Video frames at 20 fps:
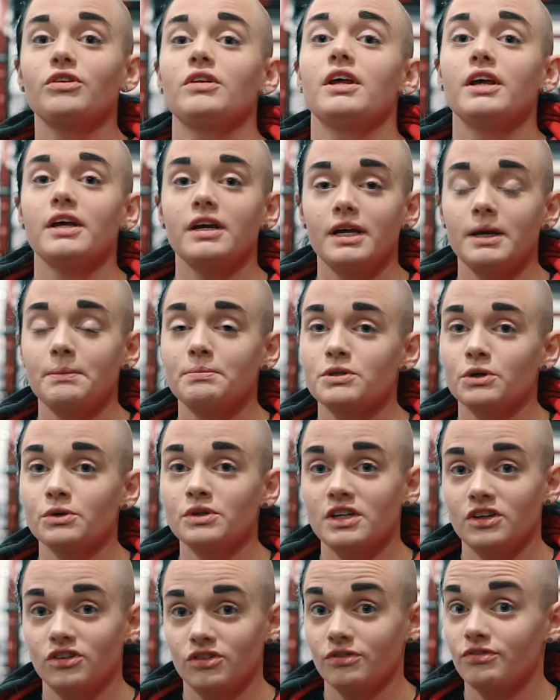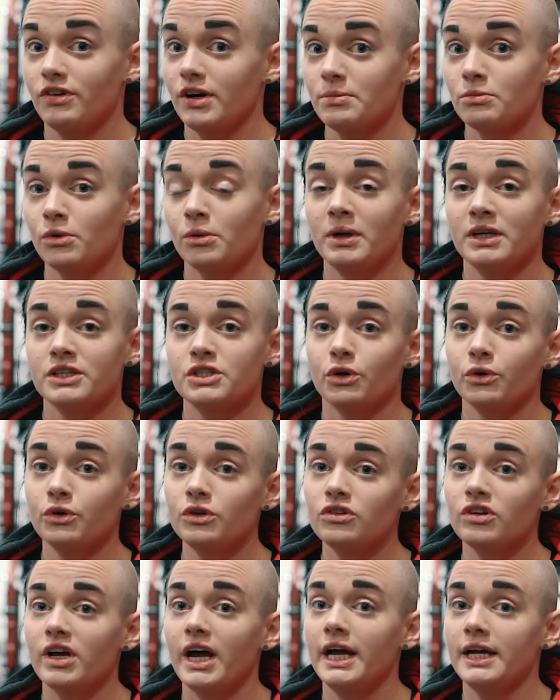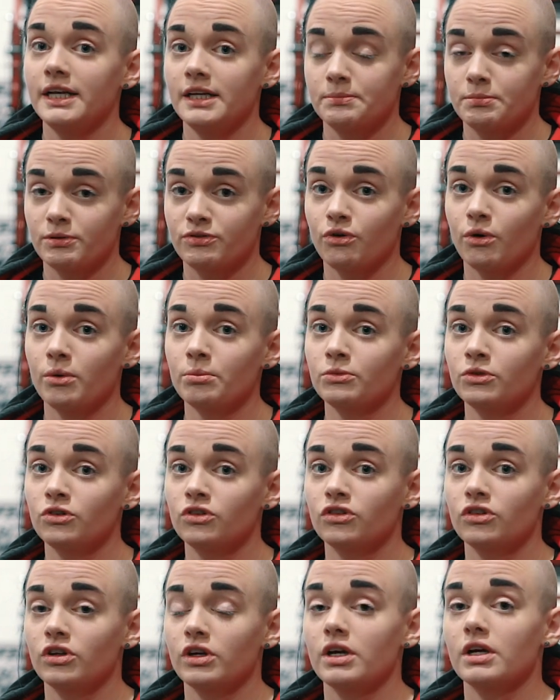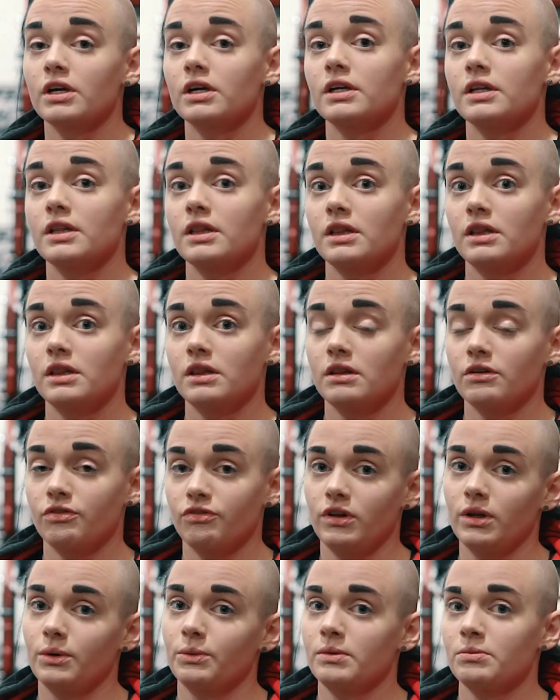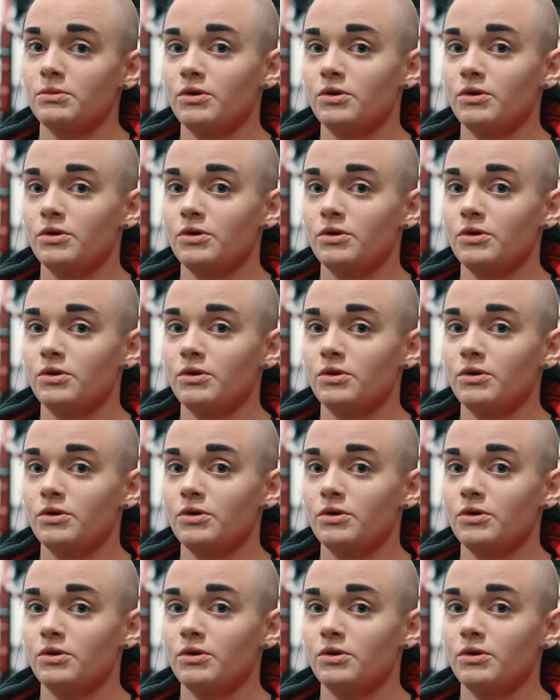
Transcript: the hip joint is a very mobile joint, and it performs the following